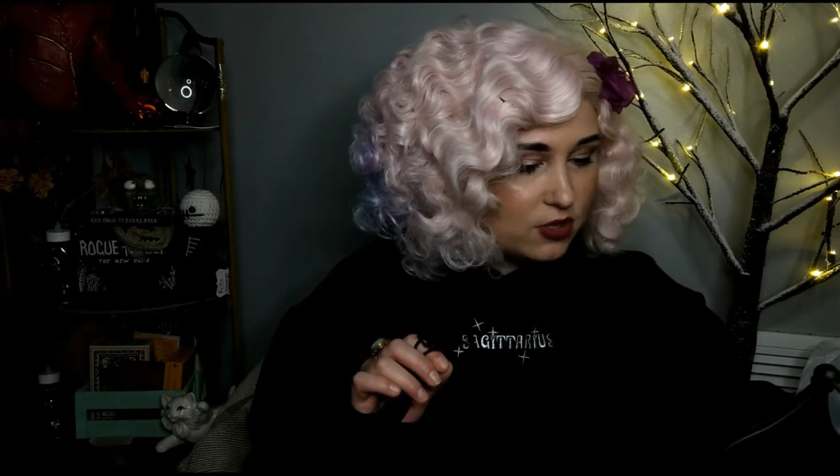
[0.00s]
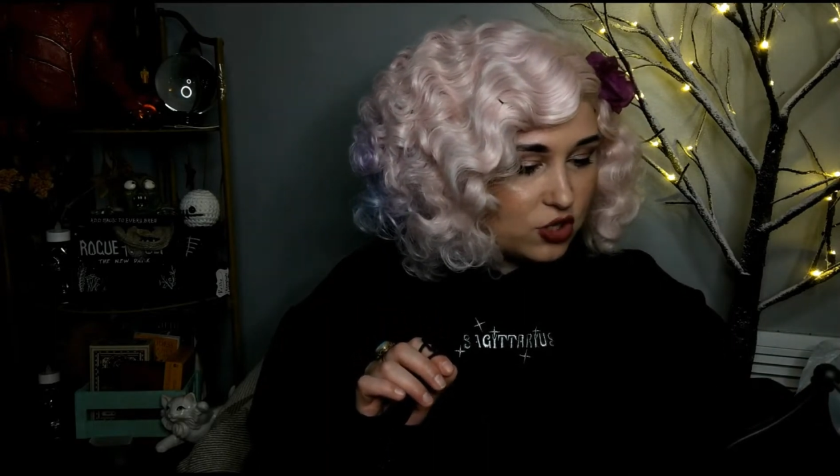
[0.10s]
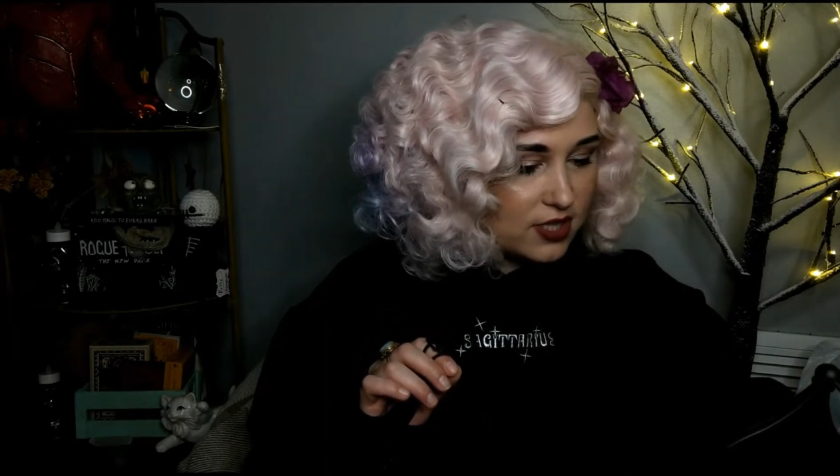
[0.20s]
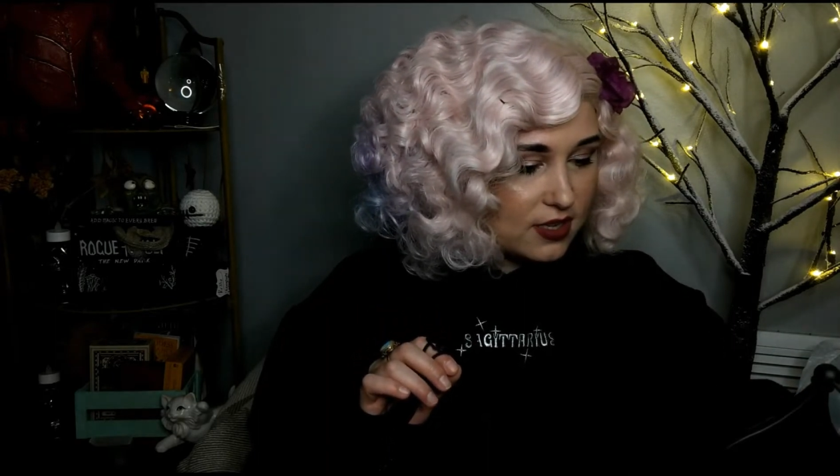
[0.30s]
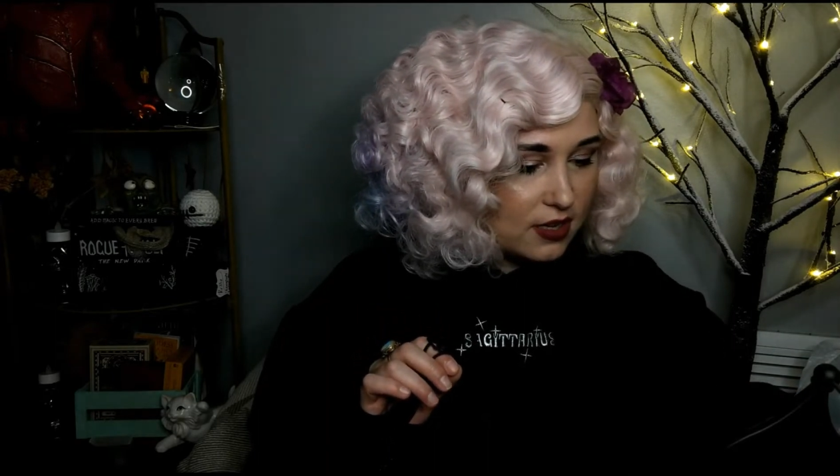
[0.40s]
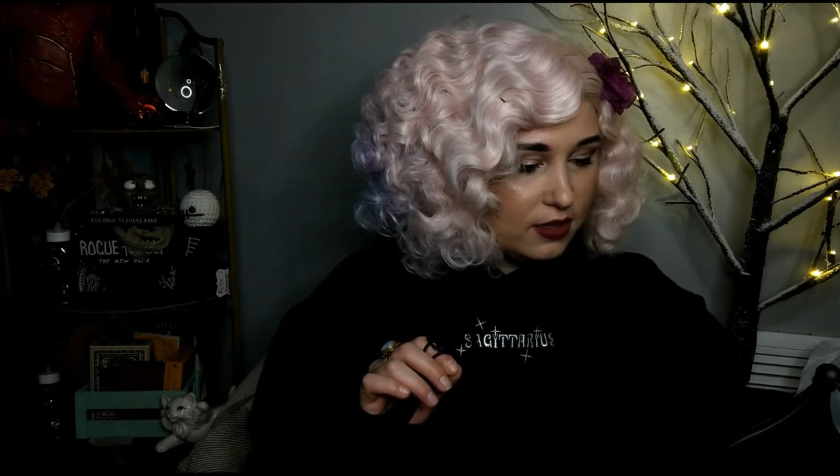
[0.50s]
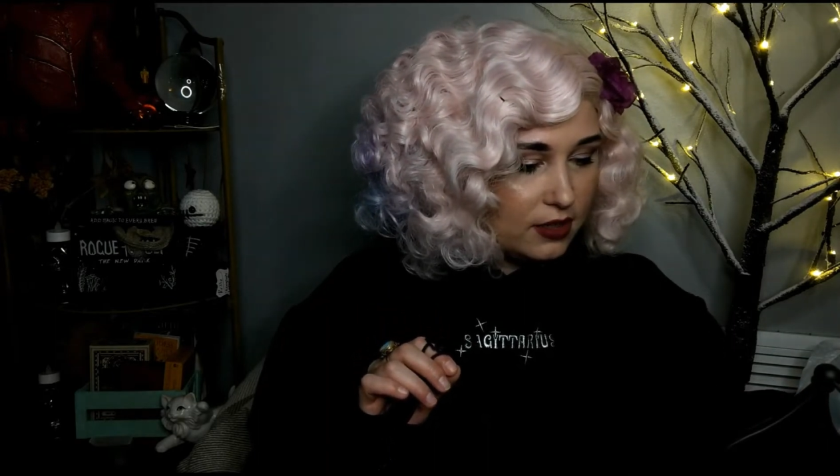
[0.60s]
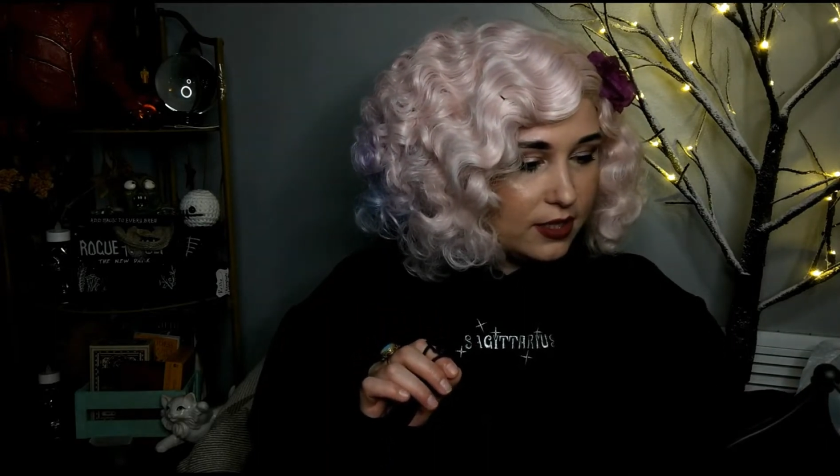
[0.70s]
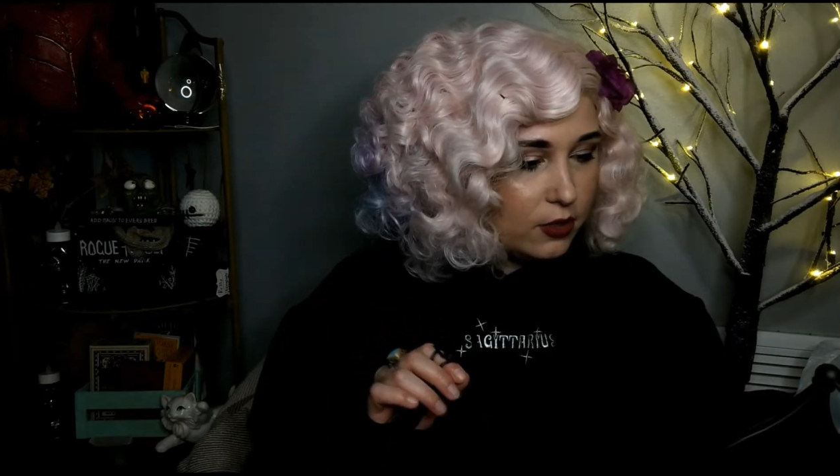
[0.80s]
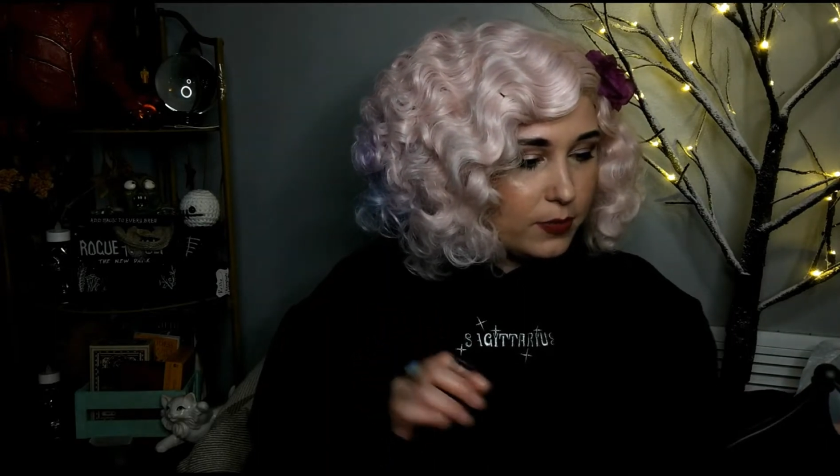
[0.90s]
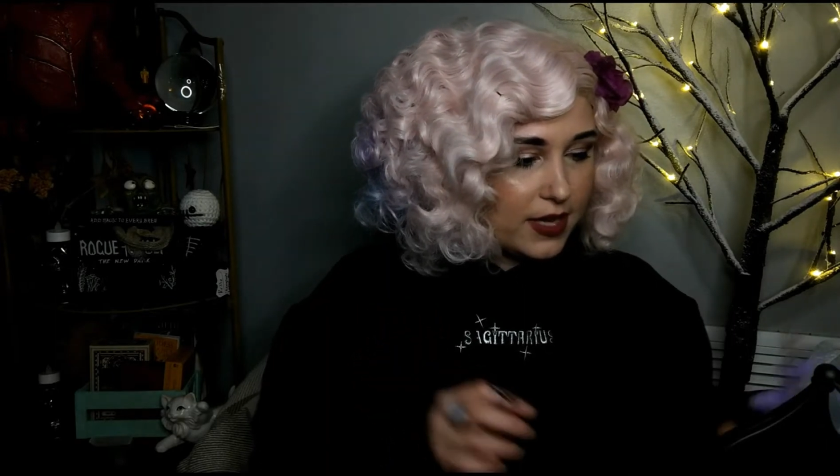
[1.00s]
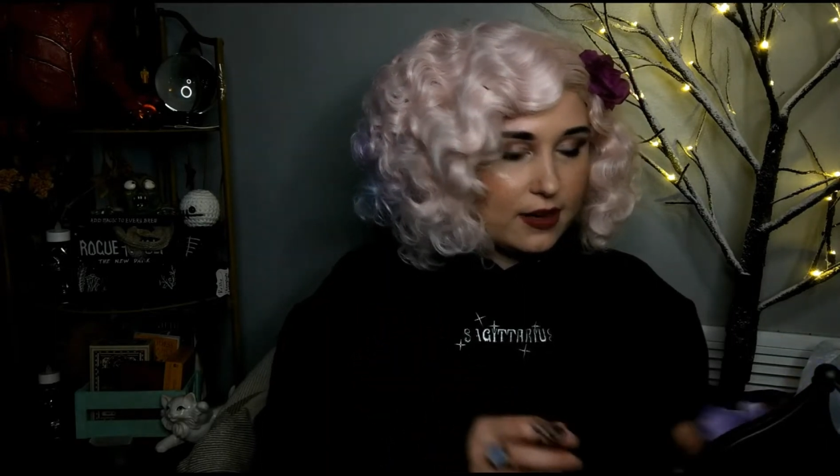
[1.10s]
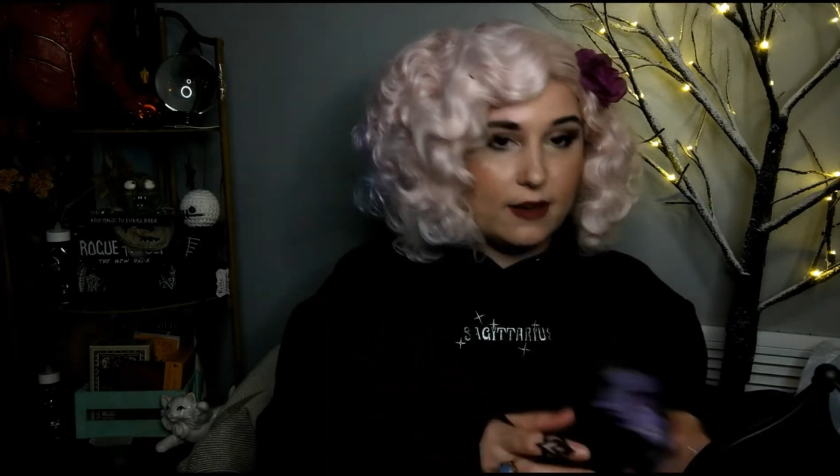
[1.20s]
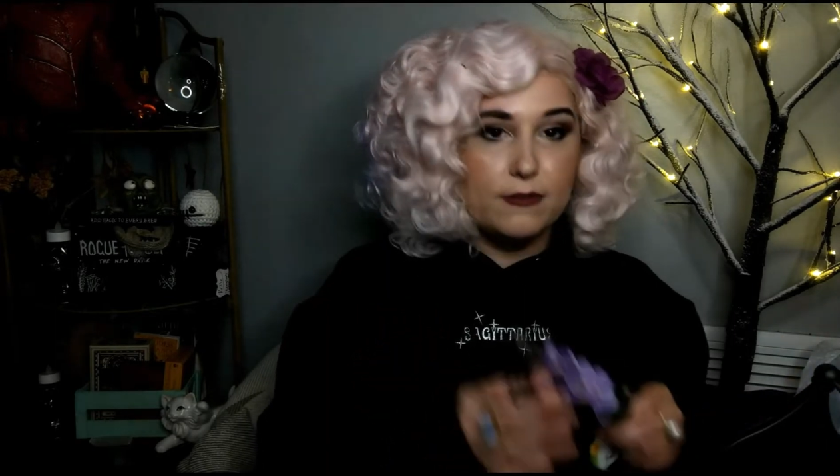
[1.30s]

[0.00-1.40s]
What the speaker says: just a little bit of